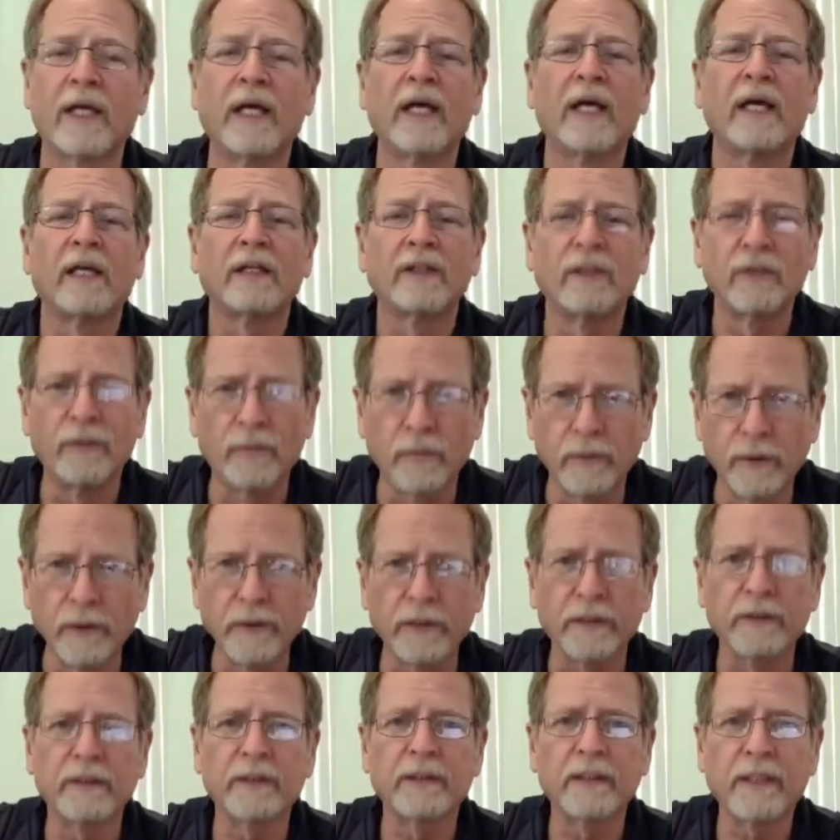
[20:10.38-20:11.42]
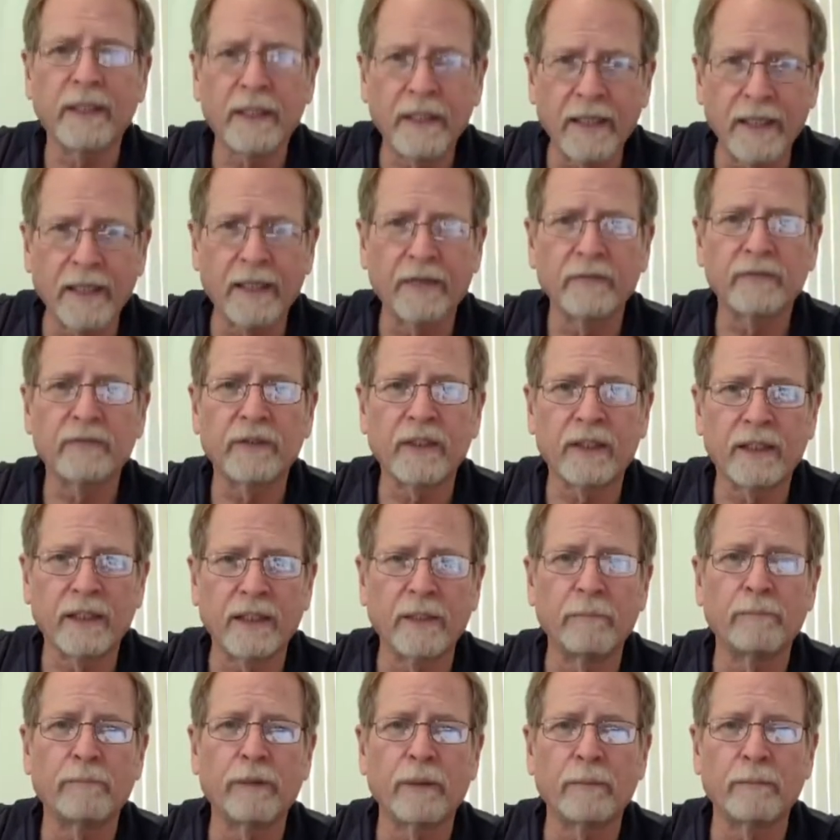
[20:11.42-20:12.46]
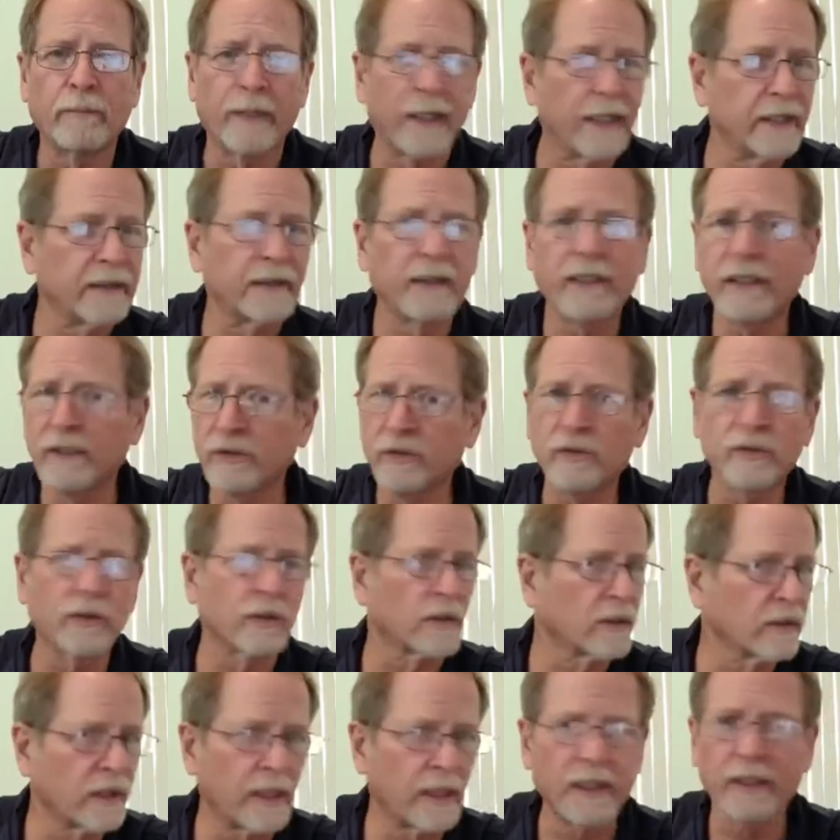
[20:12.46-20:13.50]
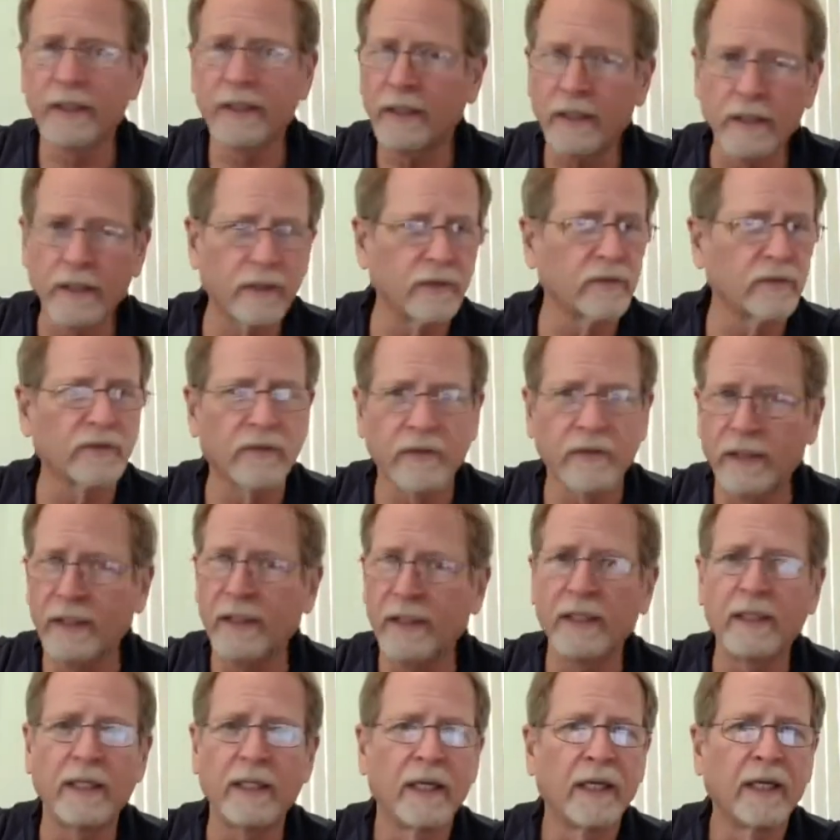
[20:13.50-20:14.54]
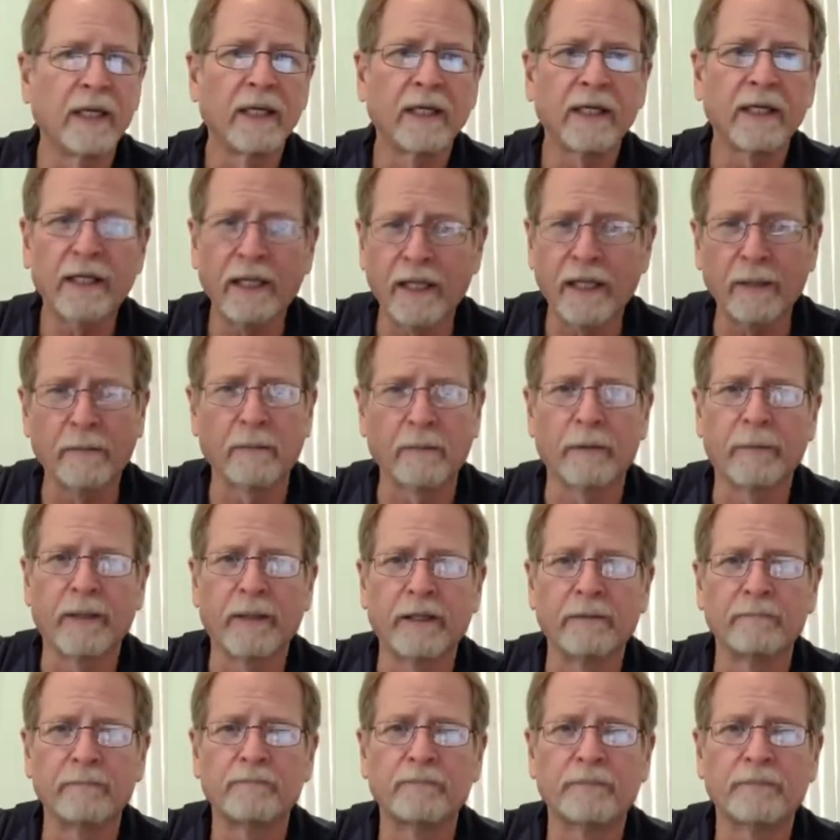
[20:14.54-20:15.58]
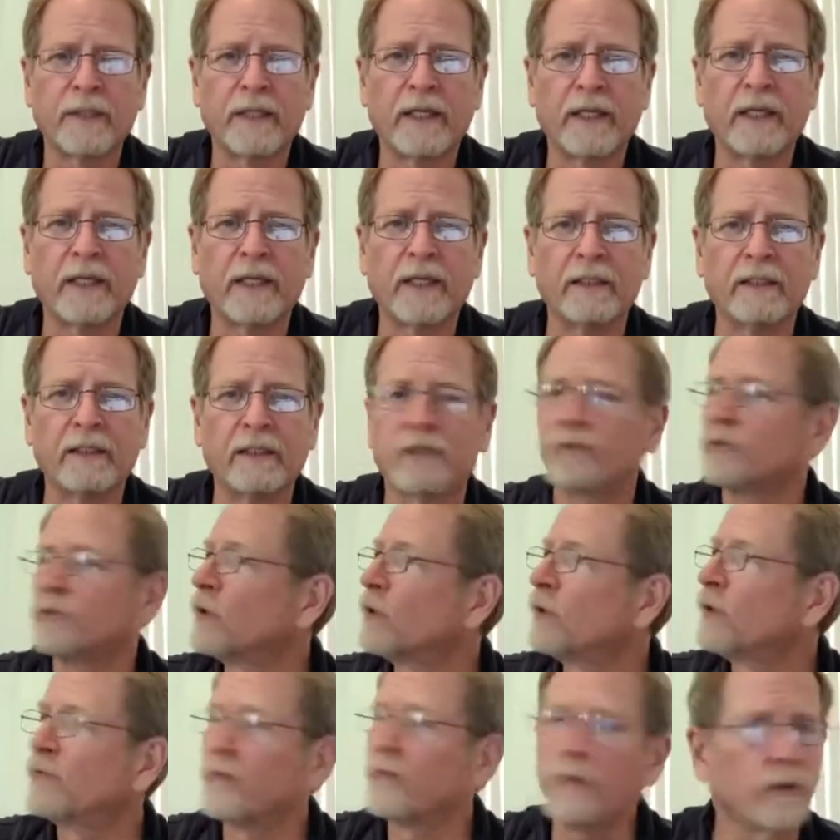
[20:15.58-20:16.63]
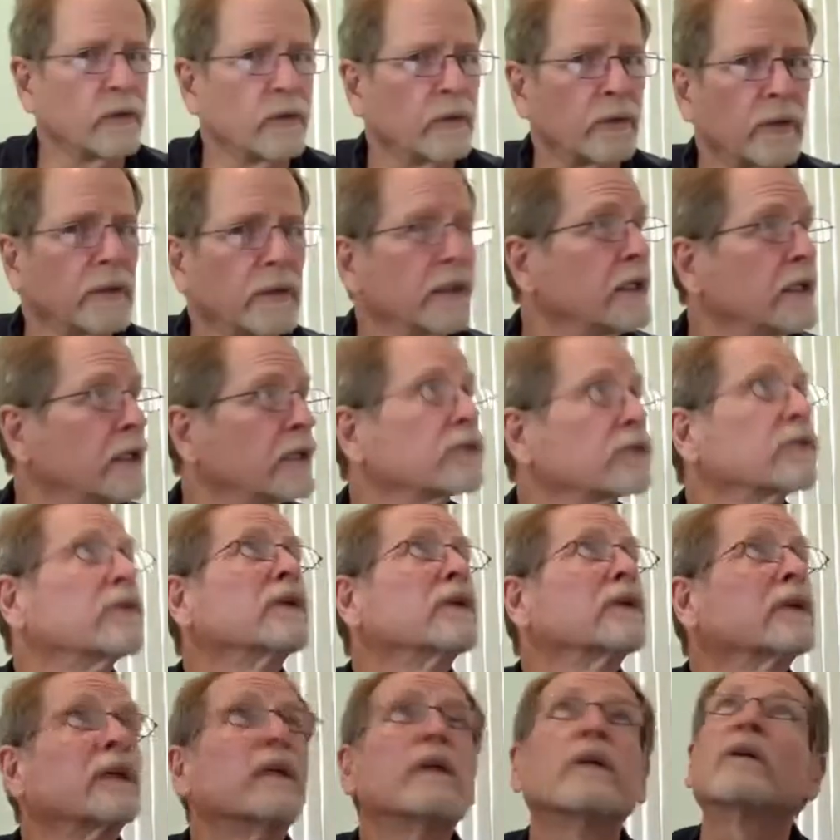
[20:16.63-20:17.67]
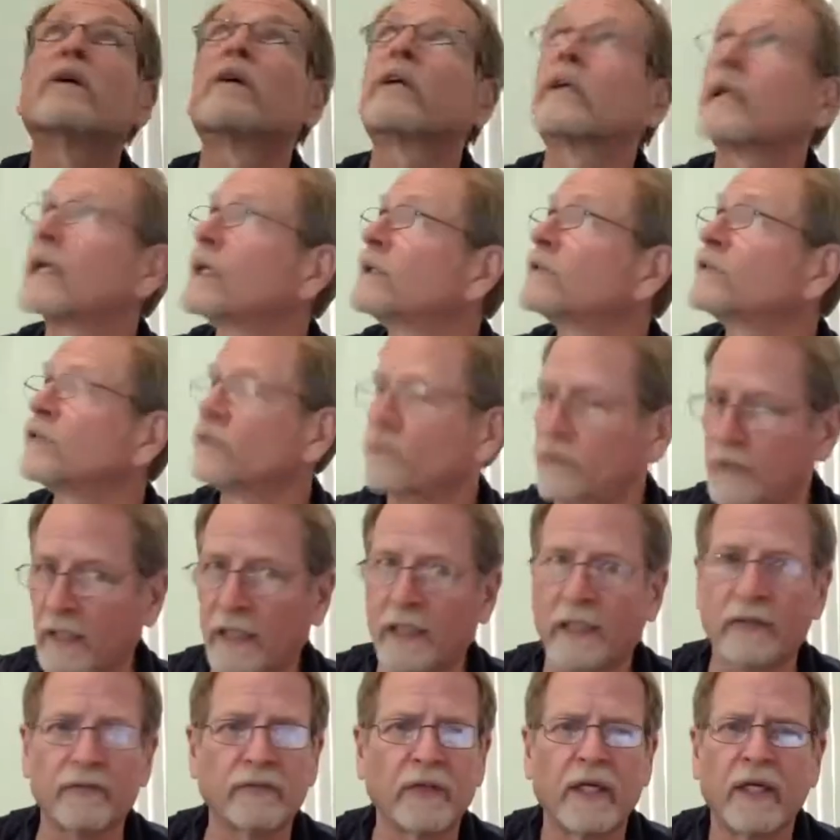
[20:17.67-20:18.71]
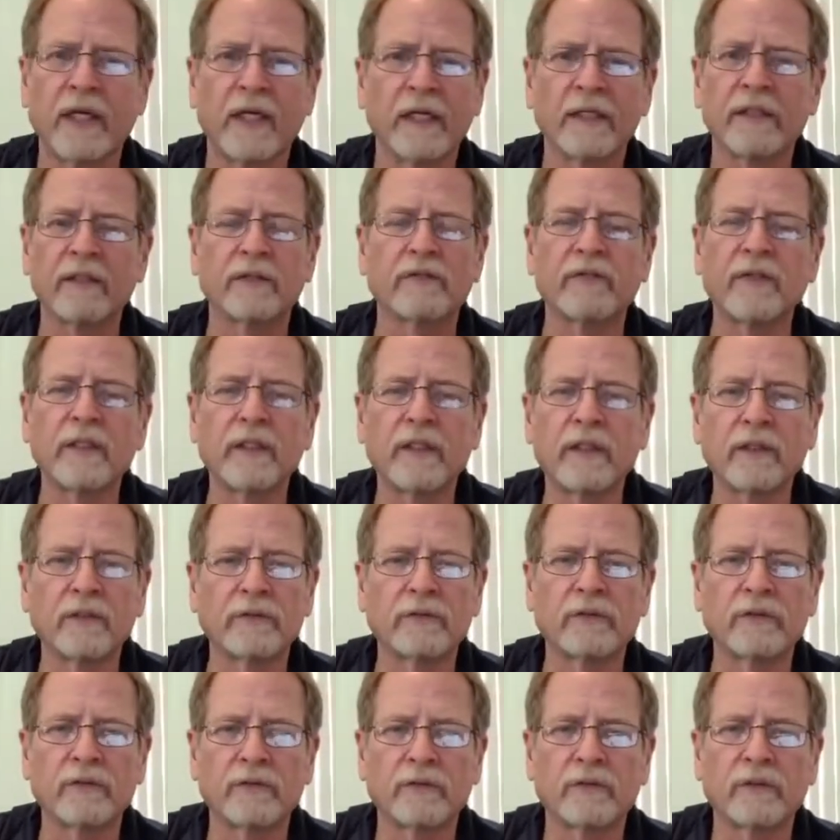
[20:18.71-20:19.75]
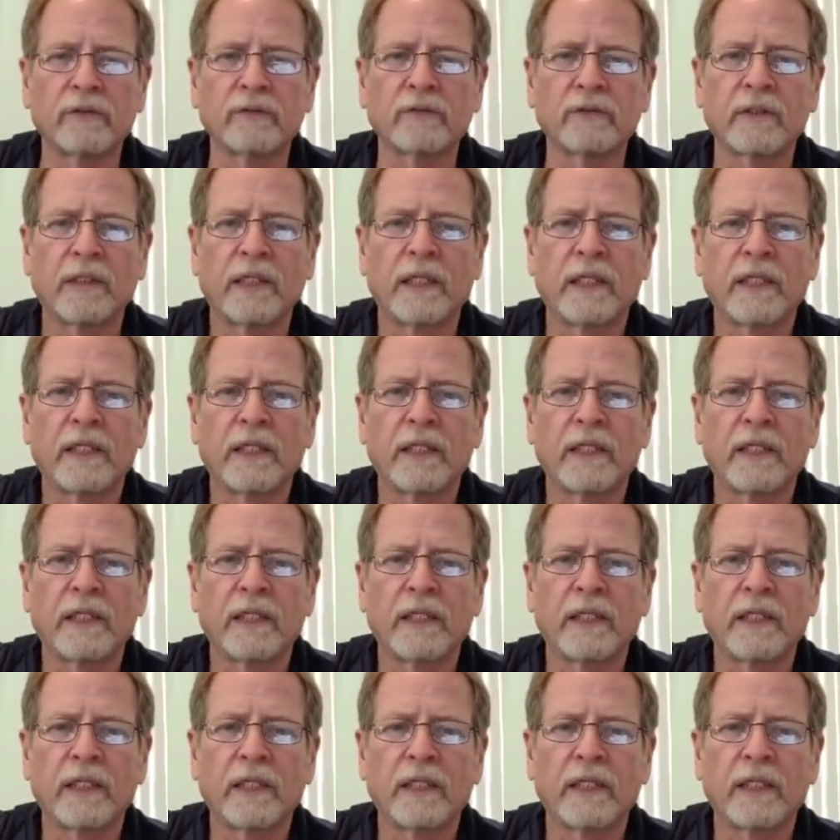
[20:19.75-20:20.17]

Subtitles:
You really have to keep in mind that your head is the camera mount. And so if you're doing this, looking at all kinds of stuff, your video is useless.